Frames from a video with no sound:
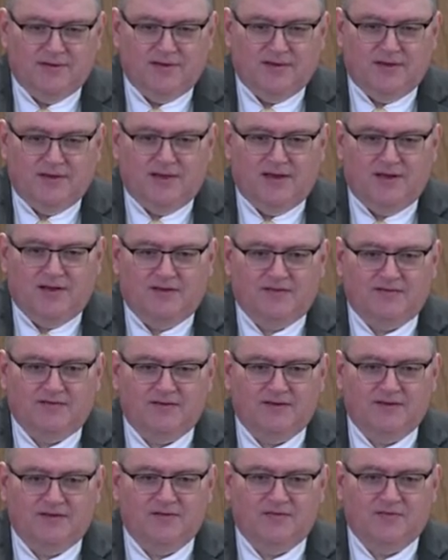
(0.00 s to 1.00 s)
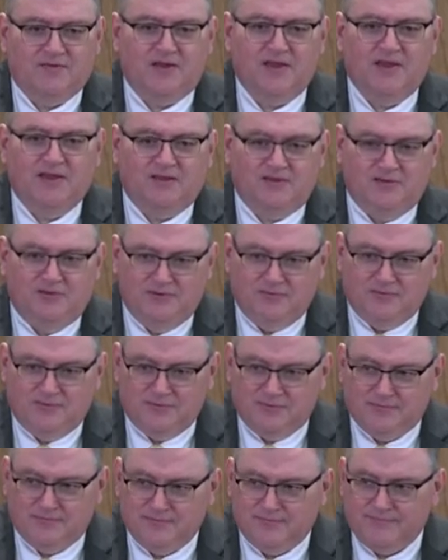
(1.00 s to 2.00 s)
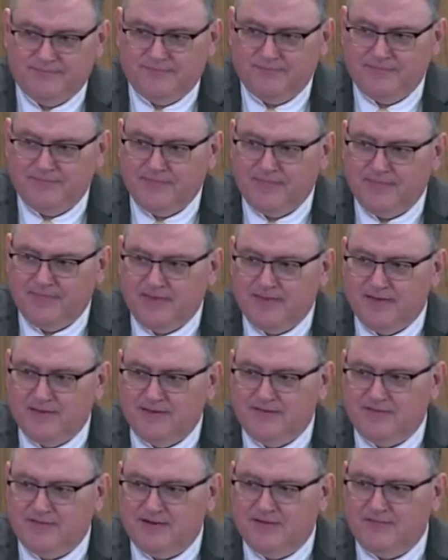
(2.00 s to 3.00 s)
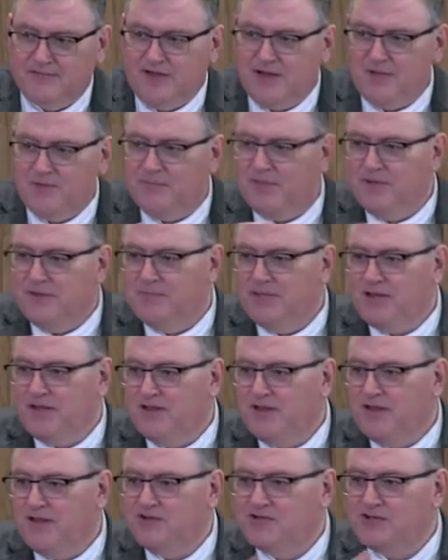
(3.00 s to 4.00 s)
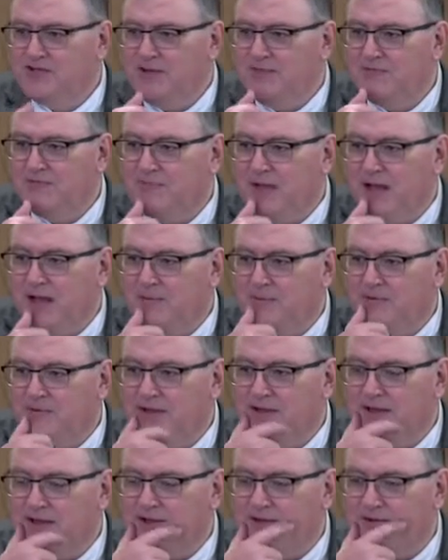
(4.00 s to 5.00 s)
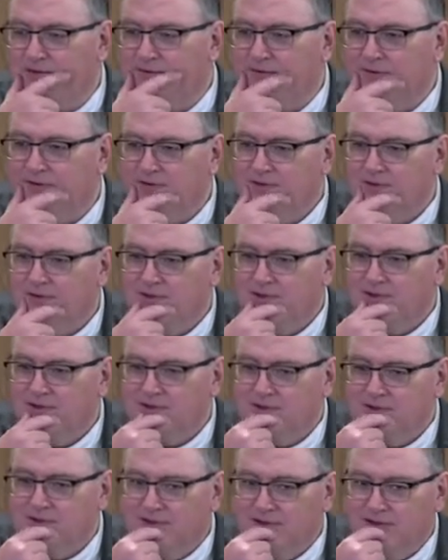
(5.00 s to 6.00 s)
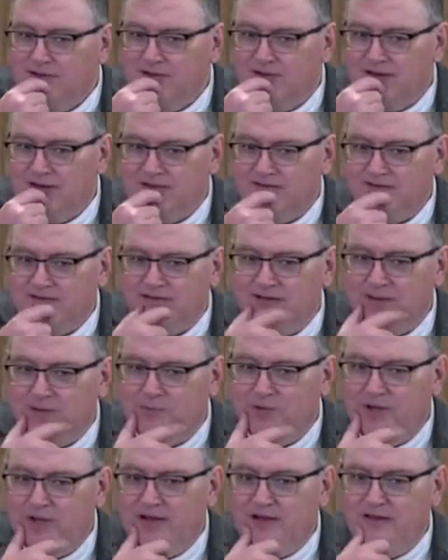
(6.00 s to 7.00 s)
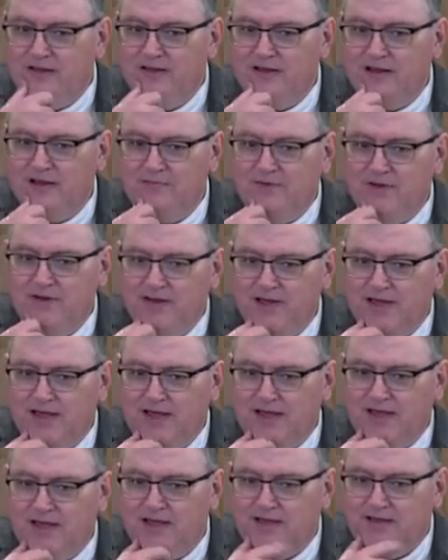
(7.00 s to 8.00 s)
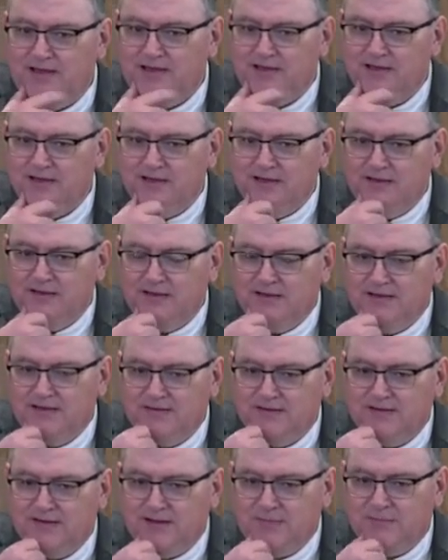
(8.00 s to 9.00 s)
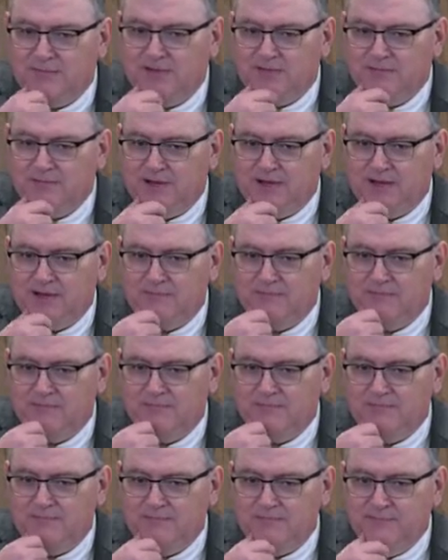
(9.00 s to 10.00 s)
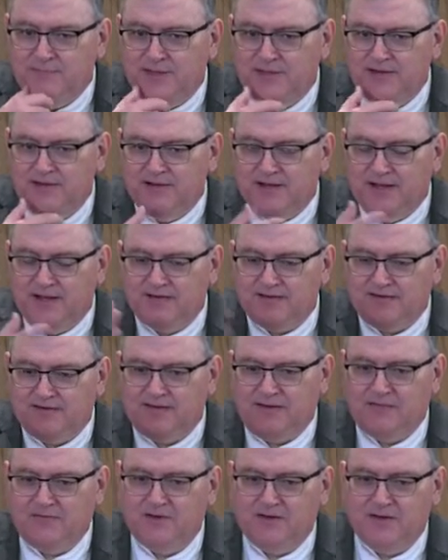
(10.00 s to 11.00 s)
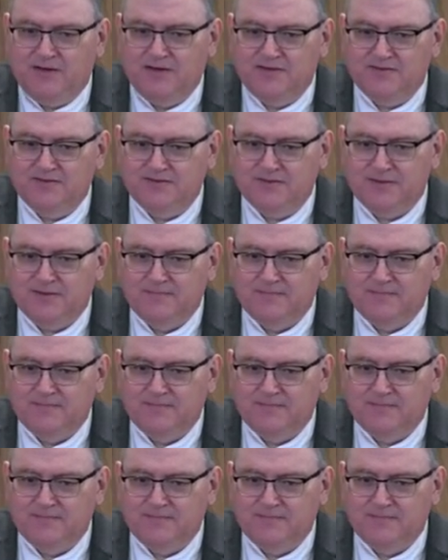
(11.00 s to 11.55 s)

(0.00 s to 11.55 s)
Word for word: And he said, thank you. He said, I've got me a big King James Bible now. And he said, I'm reading it every day. He said, I'm in my mid to late 70s.